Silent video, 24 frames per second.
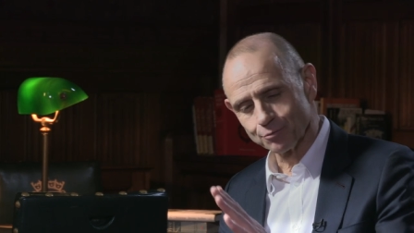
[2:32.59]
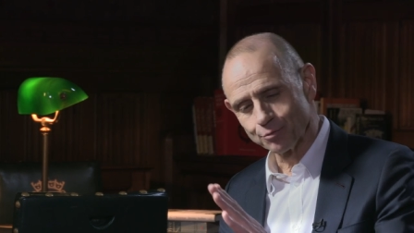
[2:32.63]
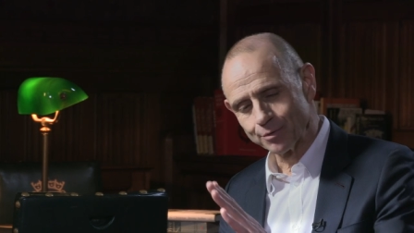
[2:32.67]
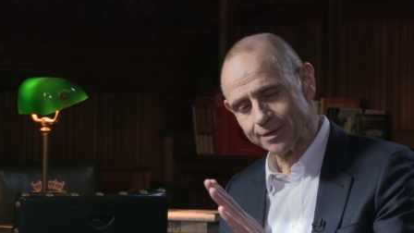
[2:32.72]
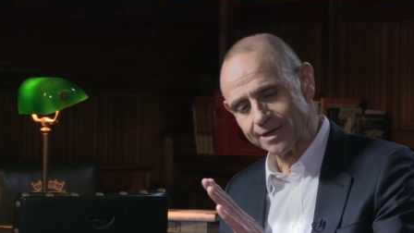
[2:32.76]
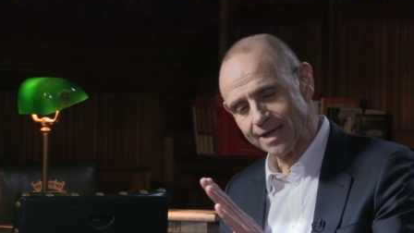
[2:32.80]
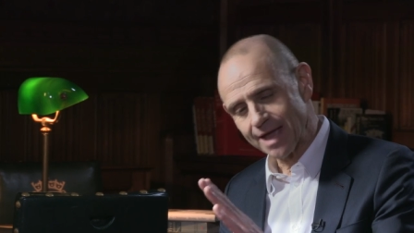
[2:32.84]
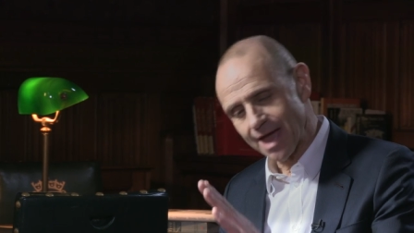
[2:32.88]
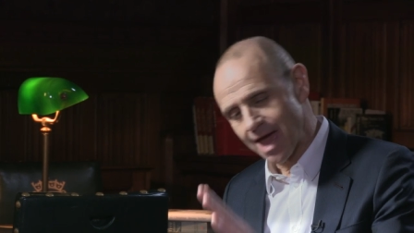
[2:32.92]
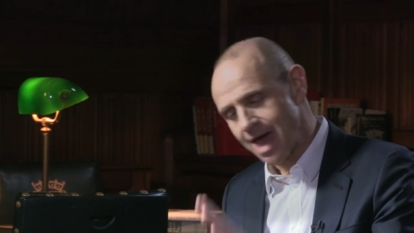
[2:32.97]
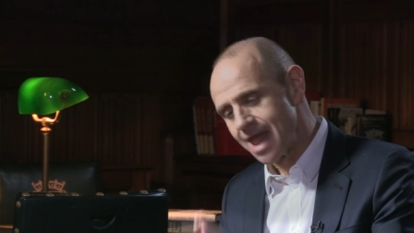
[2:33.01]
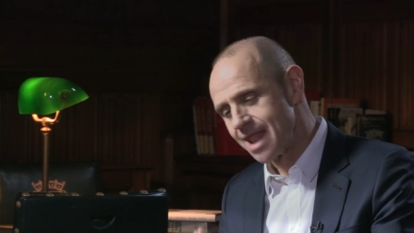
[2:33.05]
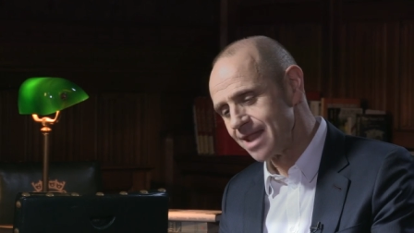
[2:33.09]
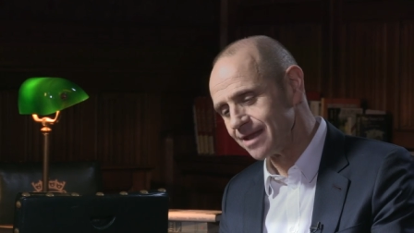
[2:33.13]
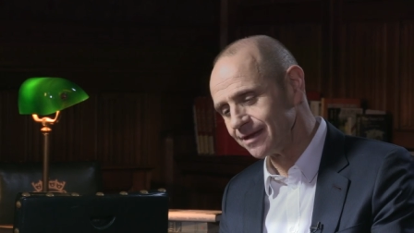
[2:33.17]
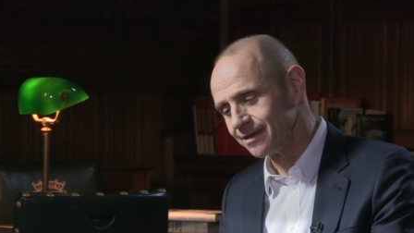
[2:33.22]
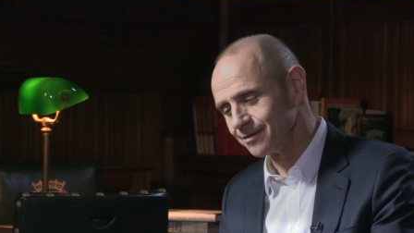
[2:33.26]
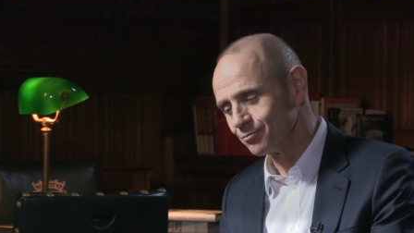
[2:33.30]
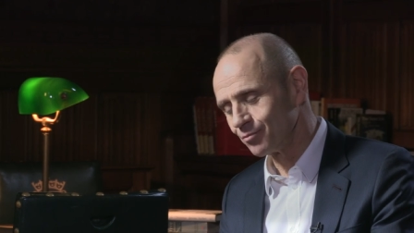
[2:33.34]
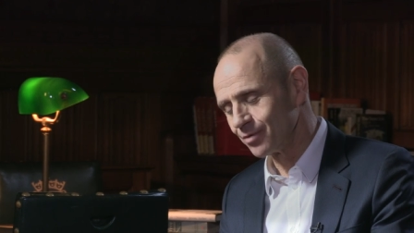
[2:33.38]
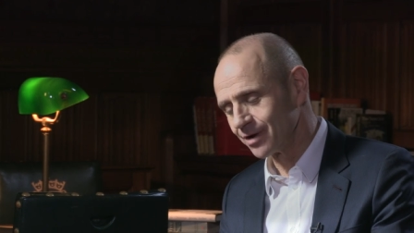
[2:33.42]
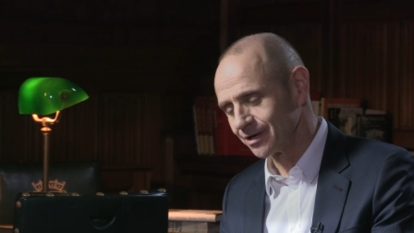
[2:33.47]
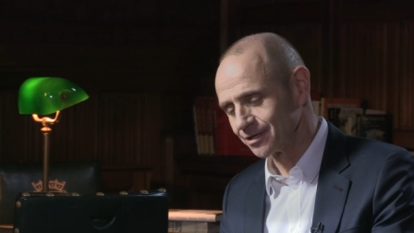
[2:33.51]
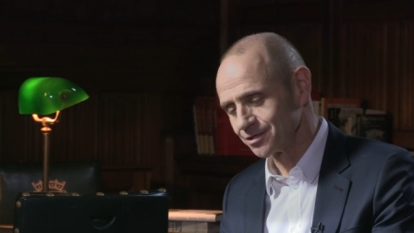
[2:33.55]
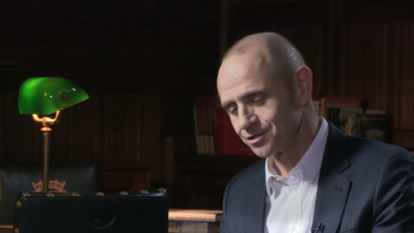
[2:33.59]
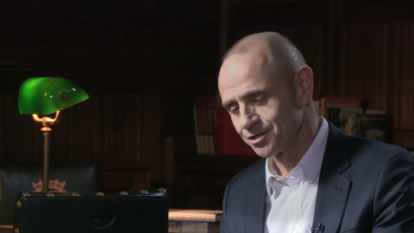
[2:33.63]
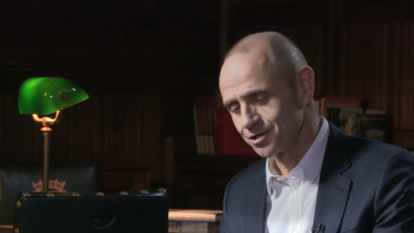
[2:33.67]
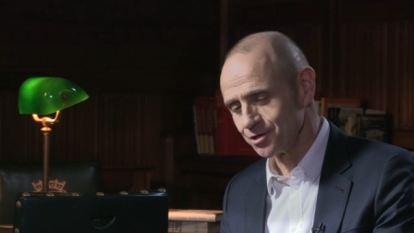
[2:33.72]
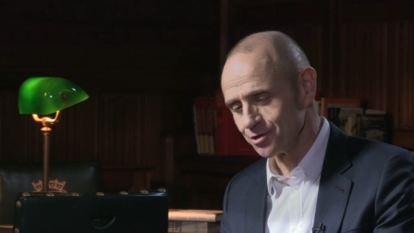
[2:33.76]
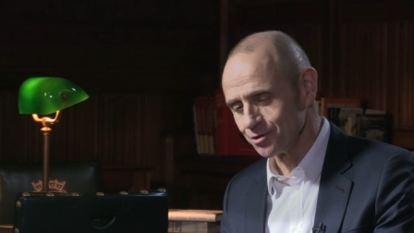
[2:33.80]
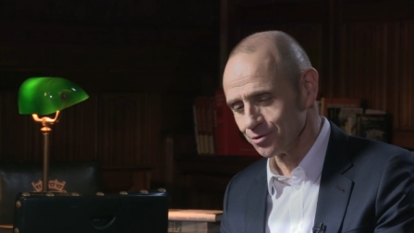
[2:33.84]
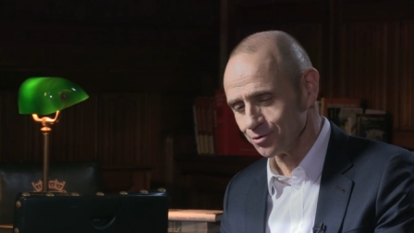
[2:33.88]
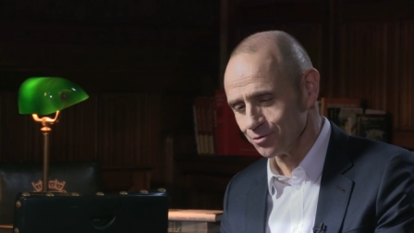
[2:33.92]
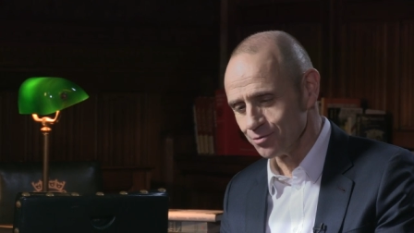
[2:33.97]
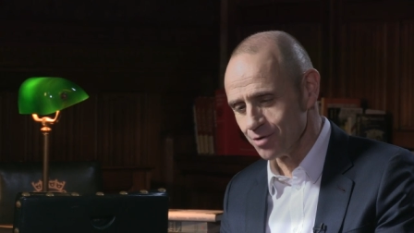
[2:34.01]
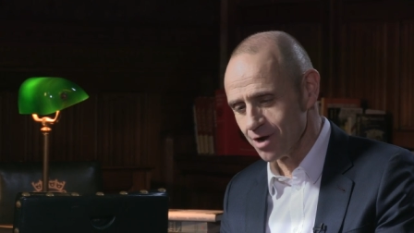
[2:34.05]
weekend in which
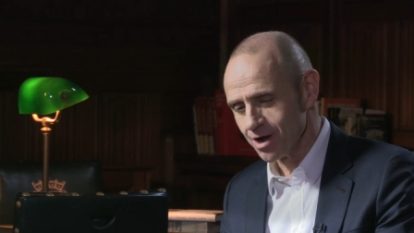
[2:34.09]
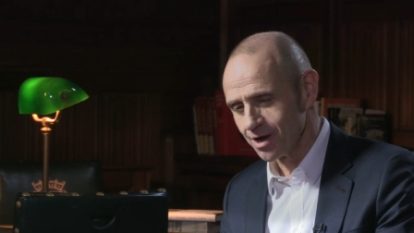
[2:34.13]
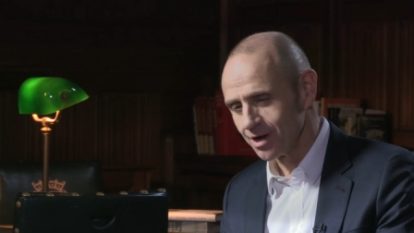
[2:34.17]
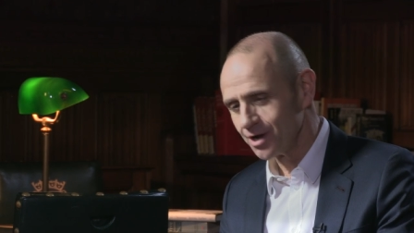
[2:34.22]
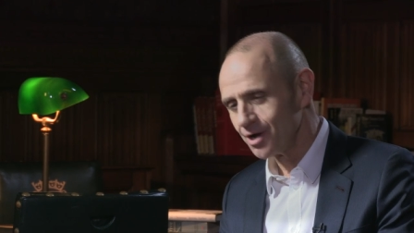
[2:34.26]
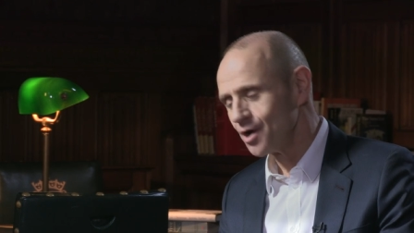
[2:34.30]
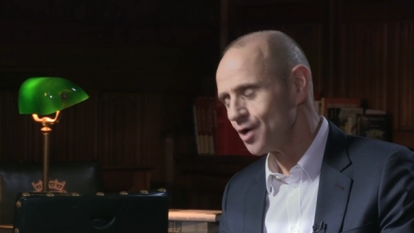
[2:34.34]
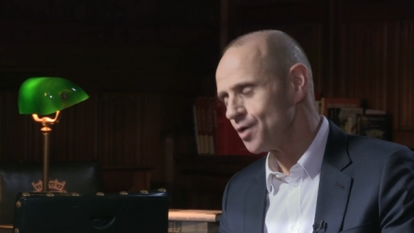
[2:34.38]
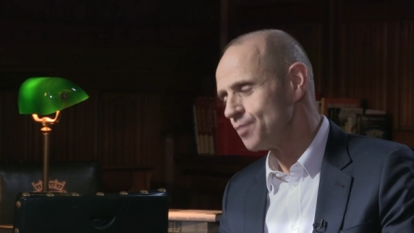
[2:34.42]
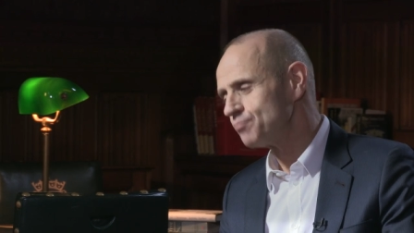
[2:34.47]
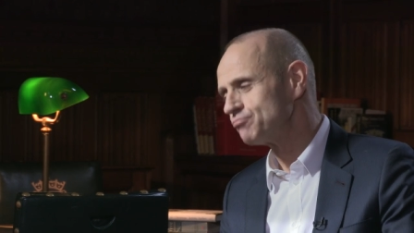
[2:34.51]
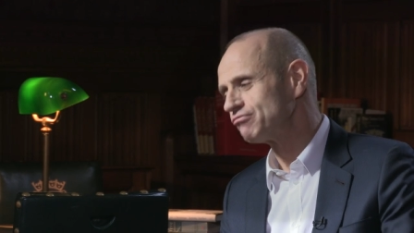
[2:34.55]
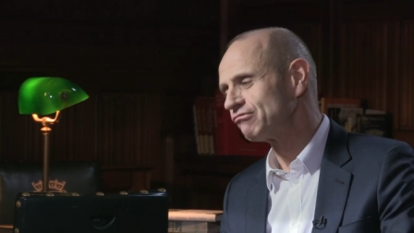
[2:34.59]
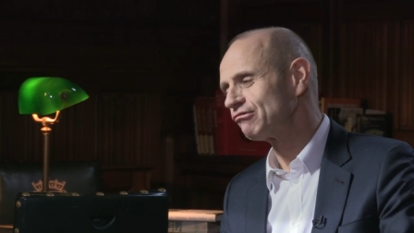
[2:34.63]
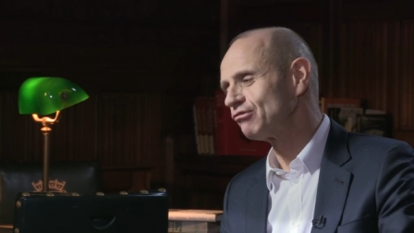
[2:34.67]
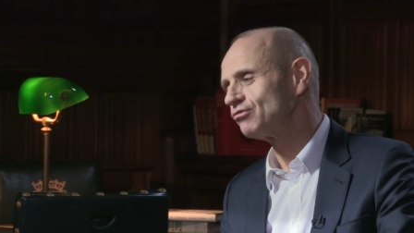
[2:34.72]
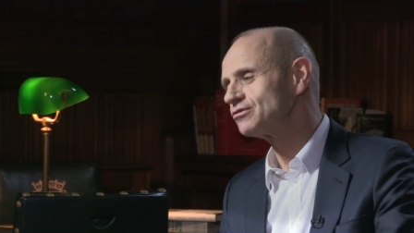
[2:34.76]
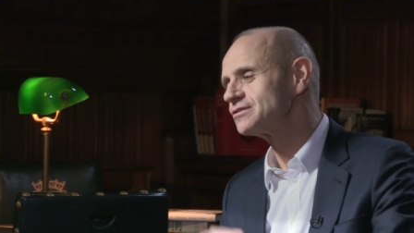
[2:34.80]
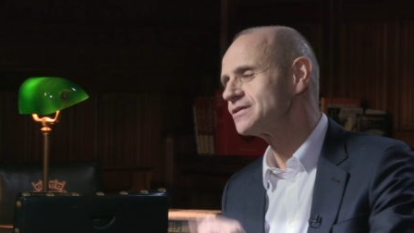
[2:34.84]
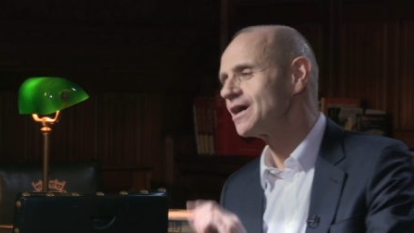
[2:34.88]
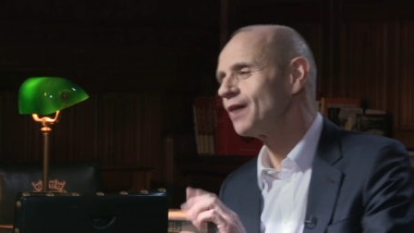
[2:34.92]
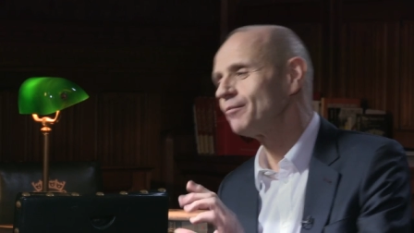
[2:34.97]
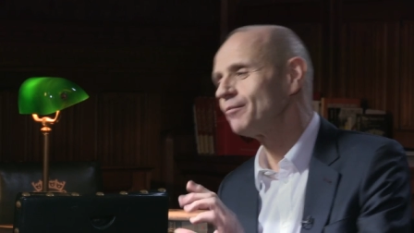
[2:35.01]
you brought